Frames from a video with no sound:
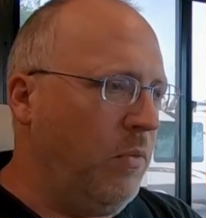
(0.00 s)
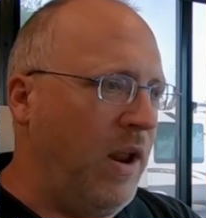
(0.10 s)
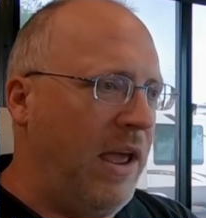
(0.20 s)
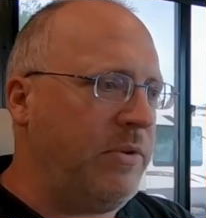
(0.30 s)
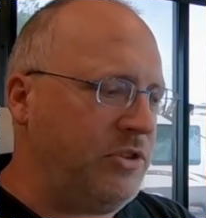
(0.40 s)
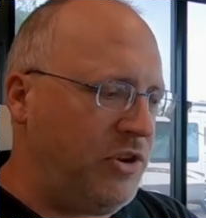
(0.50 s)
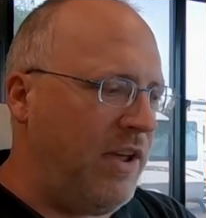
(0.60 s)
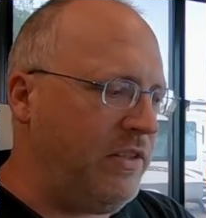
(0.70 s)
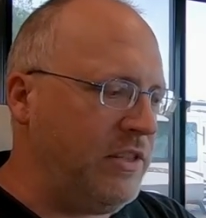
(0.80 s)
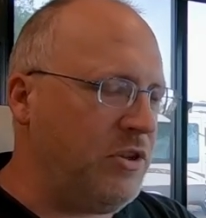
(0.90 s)
when I was
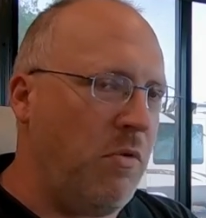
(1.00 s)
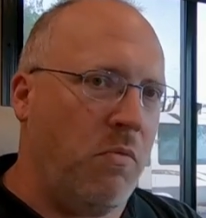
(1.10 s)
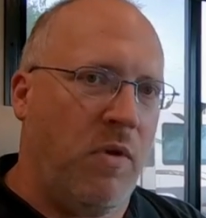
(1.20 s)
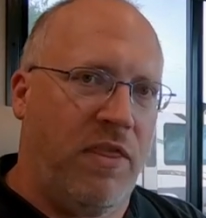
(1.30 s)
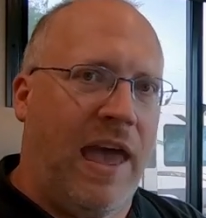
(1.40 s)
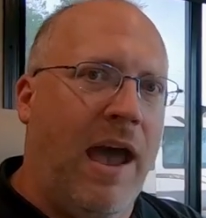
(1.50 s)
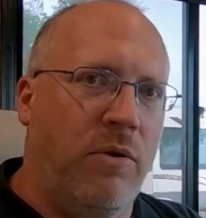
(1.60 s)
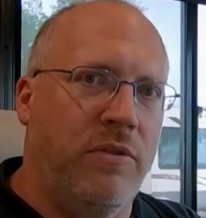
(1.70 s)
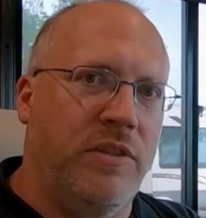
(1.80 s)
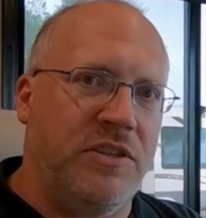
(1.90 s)
driving this home
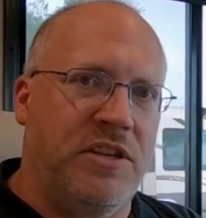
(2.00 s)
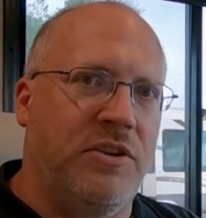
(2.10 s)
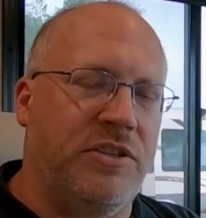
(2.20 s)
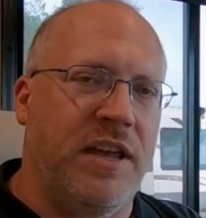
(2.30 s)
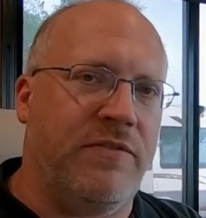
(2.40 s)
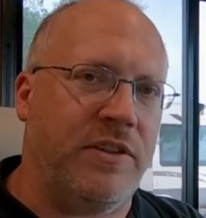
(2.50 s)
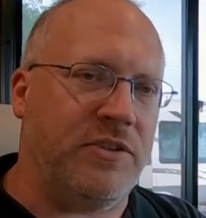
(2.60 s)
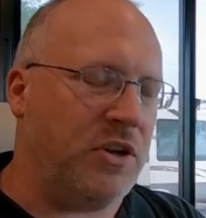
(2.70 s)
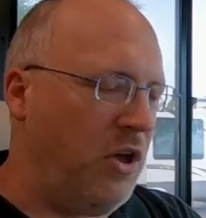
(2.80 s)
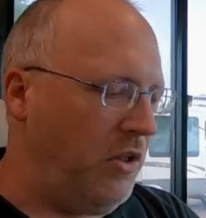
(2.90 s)
without the SteerSafe
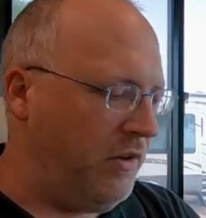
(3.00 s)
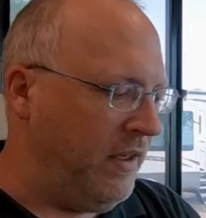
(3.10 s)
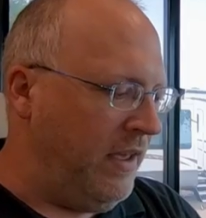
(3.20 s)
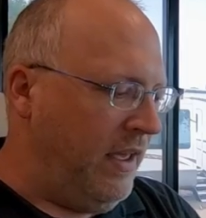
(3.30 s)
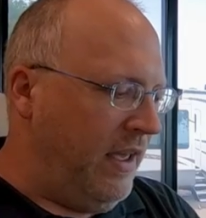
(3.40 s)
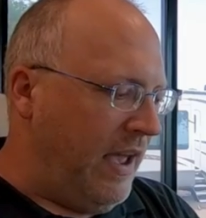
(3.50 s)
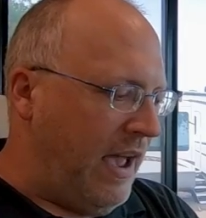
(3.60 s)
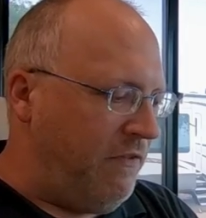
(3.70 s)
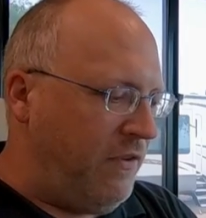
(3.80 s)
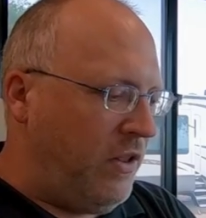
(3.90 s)
installed,
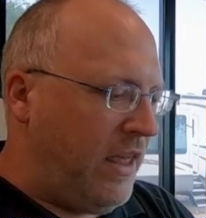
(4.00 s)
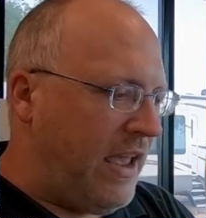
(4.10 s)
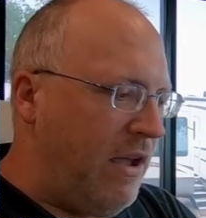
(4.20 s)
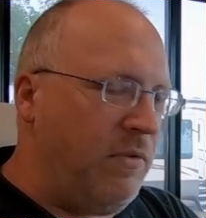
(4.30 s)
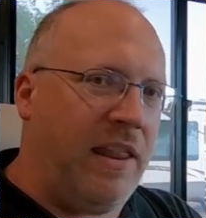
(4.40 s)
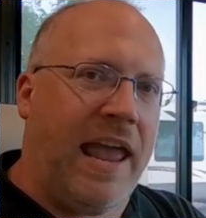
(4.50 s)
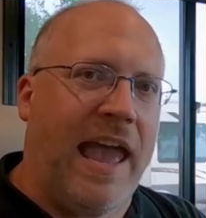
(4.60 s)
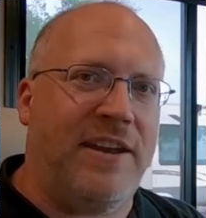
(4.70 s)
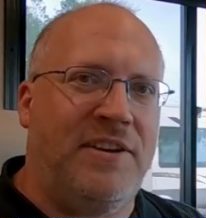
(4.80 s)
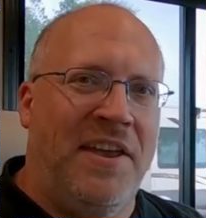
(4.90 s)
I felt like I really
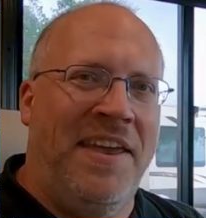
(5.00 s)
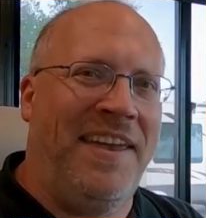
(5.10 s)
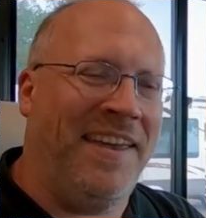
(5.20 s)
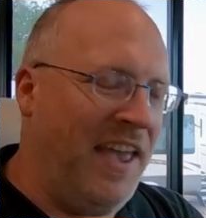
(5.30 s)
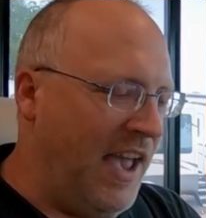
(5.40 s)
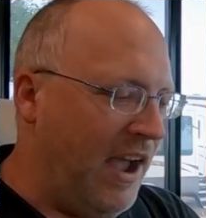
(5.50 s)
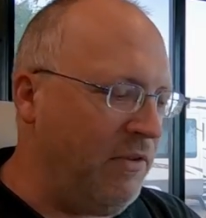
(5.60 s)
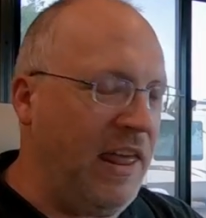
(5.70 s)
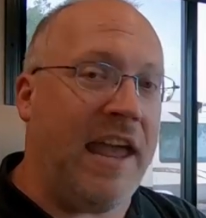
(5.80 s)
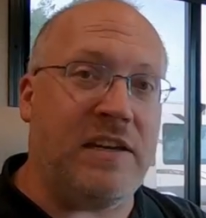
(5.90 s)
had
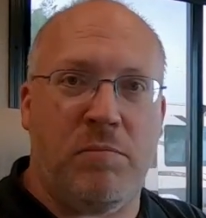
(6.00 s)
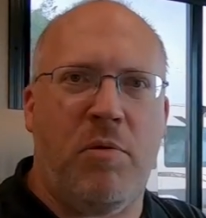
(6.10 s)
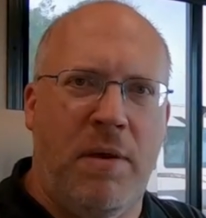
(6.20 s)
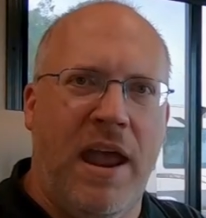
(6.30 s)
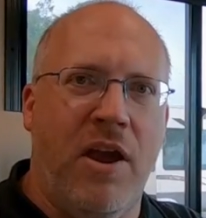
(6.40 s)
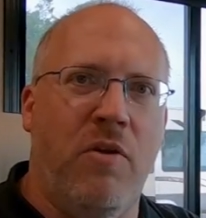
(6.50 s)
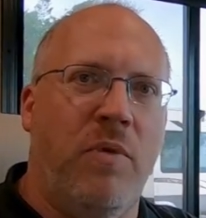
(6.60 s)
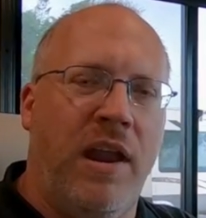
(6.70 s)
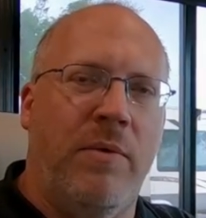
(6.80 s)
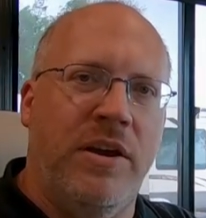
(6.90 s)
to prepare
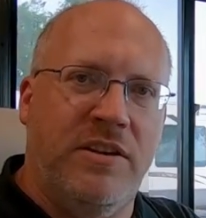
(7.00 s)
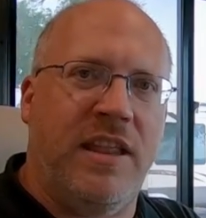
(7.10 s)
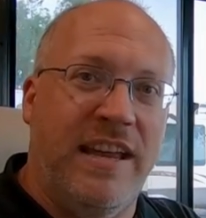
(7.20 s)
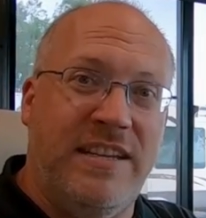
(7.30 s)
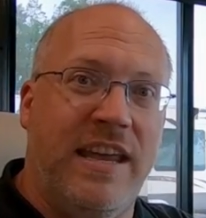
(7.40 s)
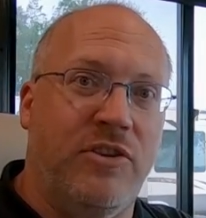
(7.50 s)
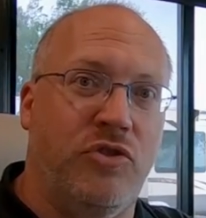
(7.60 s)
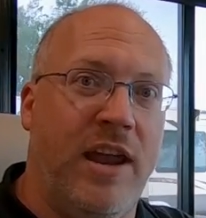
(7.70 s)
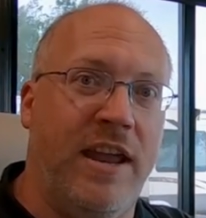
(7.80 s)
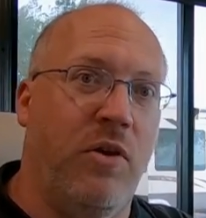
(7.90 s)
when I wanted to like take a
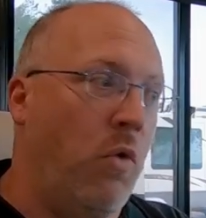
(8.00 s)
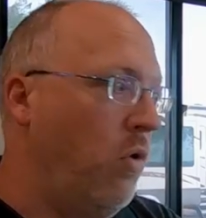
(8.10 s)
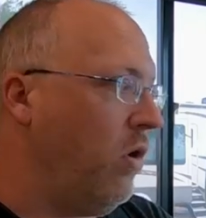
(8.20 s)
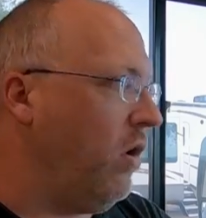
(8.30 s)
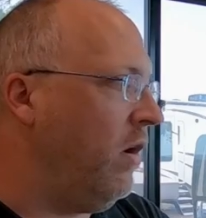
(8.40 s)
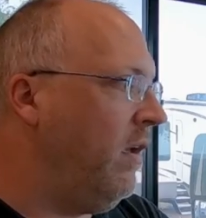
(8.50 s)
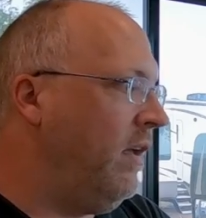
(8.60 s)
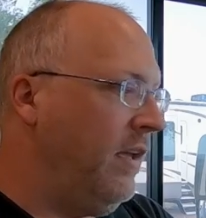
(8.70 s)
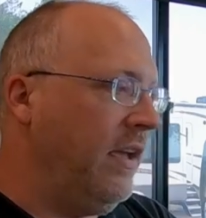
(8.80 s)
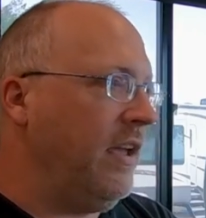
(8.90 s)
drink or
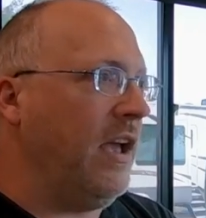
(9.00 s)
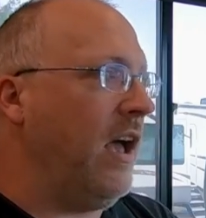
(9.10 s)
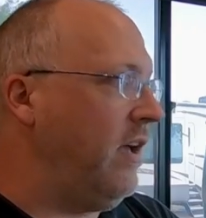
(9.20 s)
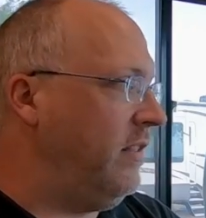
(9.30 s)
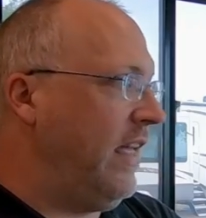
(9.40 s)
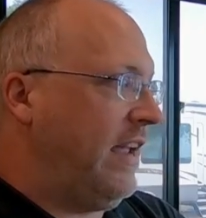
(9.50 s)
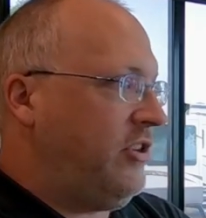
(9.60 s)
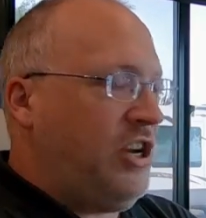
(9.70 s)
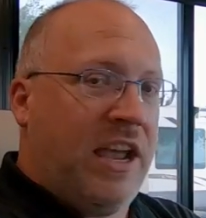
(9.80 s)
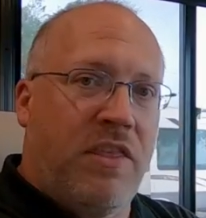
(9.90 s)

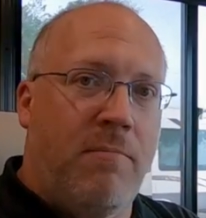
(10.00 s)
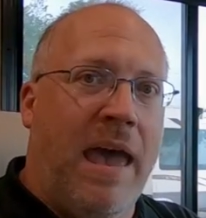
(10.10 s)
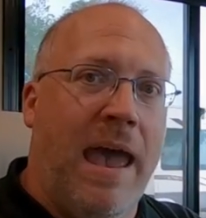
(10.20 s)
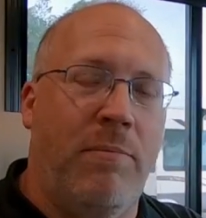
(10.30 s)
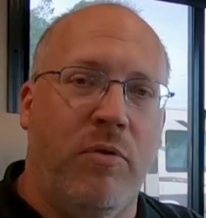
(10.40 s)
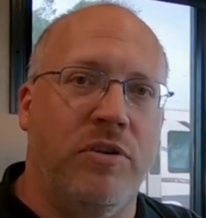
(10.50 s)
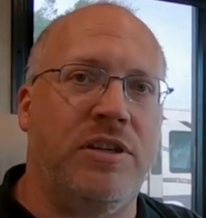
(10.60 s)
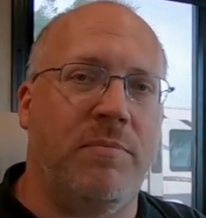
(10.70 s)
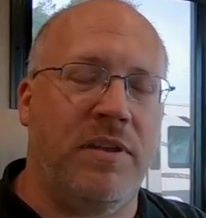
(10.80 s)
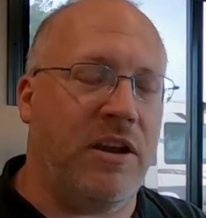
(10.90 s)
like check the map or
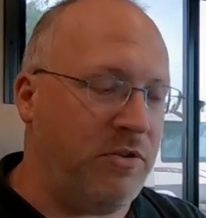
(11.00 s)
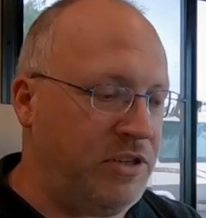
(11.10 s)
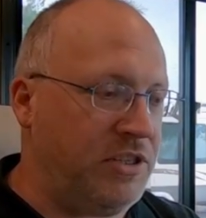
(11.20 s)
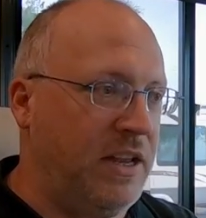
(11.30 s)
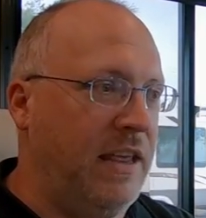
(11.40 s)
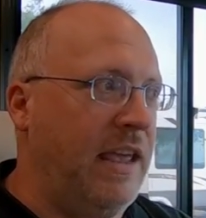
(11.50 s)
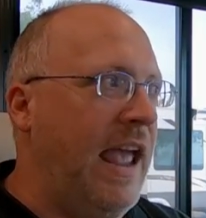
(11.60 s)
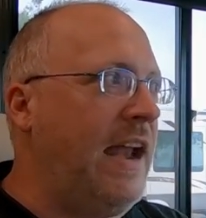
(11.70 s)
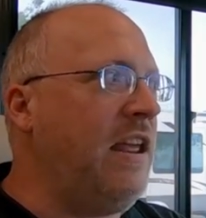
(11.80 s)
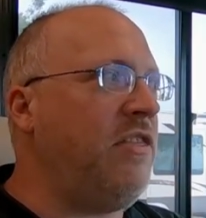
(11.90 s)
something, you know, just
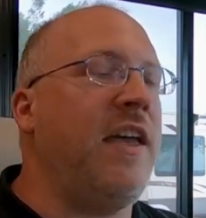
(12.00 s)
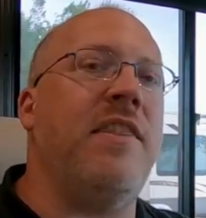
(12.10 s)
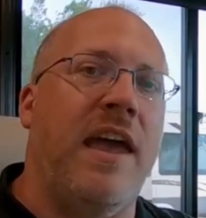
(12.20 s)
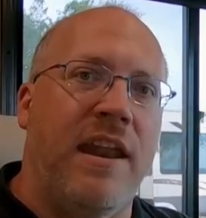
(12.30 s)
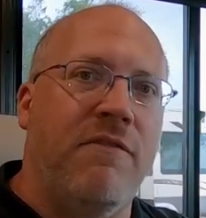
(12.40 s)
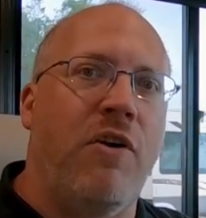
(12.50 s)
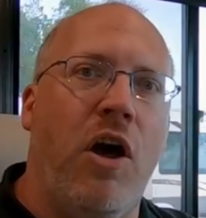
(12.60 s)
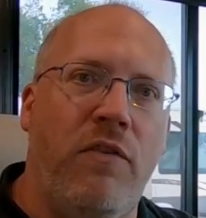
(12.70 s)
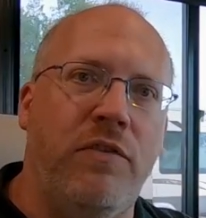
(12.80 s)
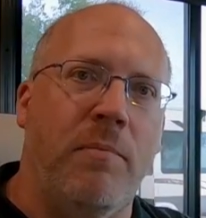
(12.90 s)
anything that
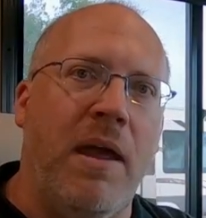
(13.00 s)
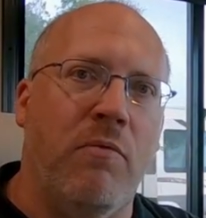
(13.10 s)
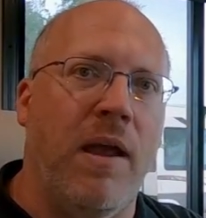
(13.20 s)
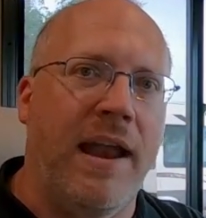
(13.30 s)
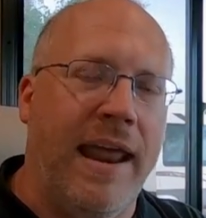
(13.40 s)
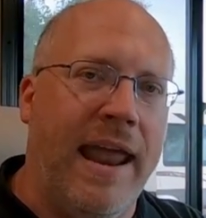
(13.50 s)
involved my right